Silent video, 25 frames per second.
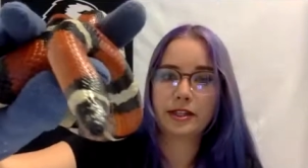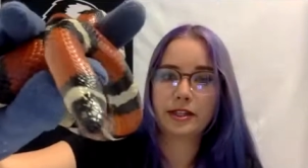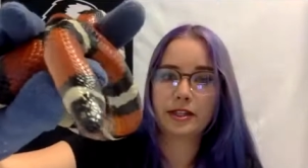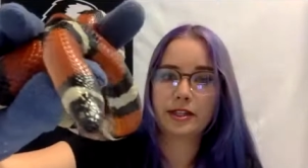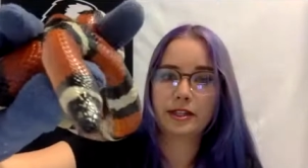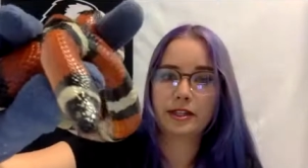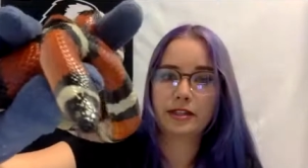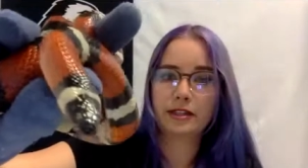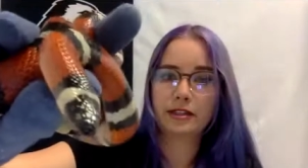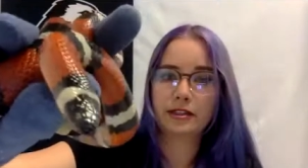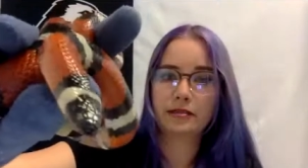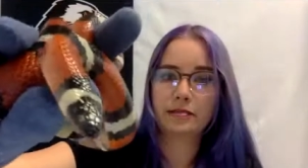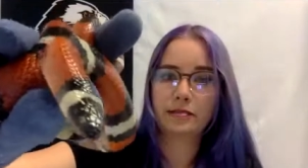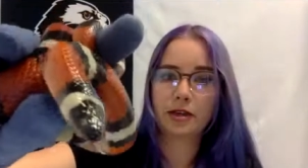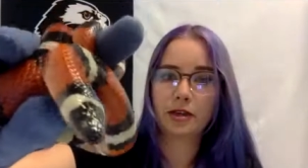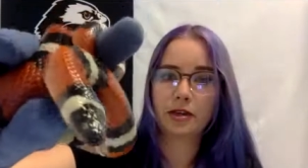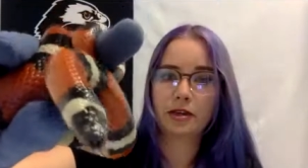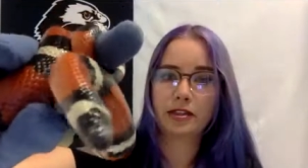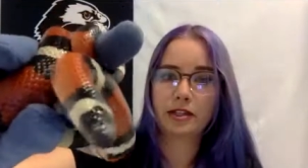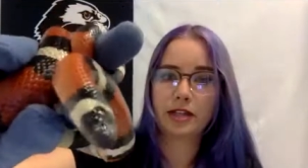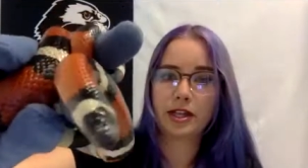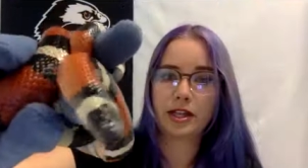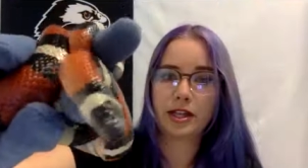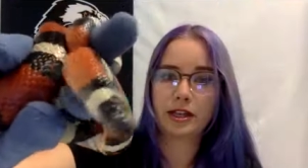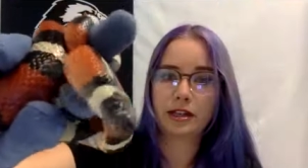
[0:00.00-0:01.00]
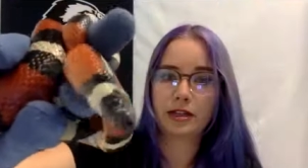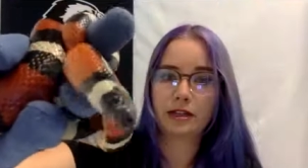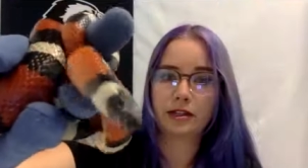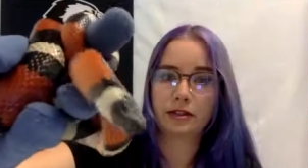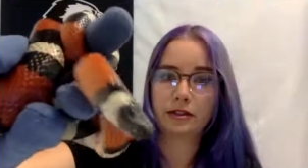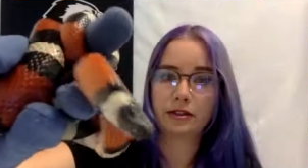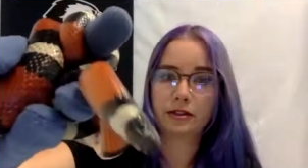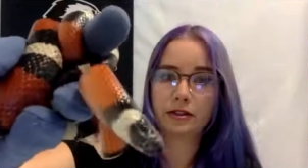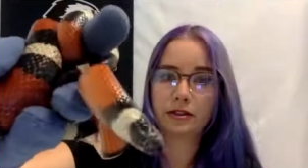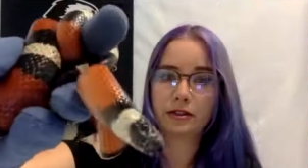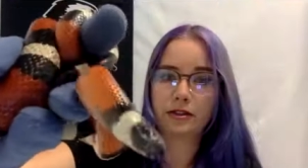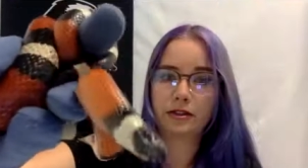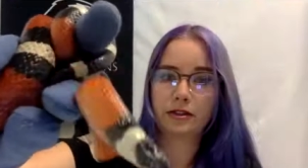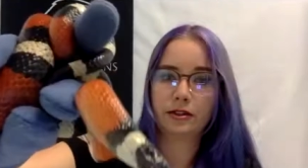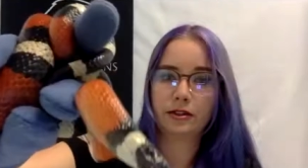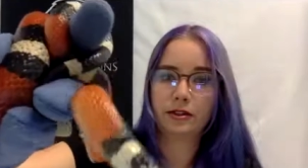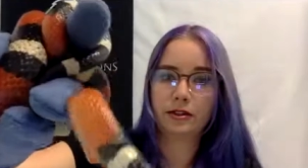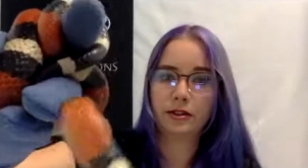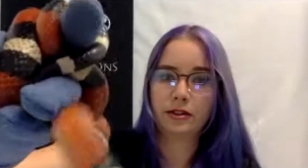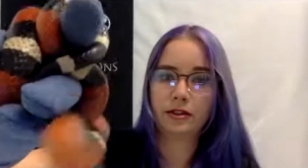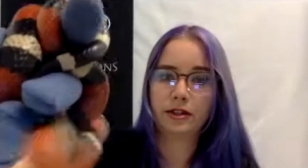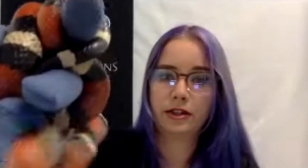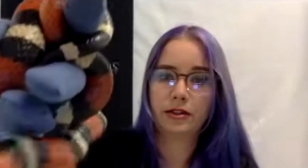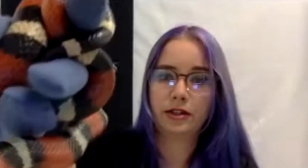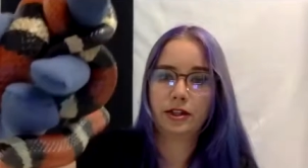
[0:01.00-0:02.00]
in
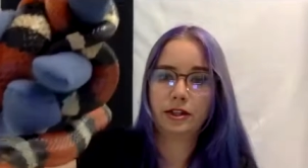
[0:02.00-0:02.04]
particular.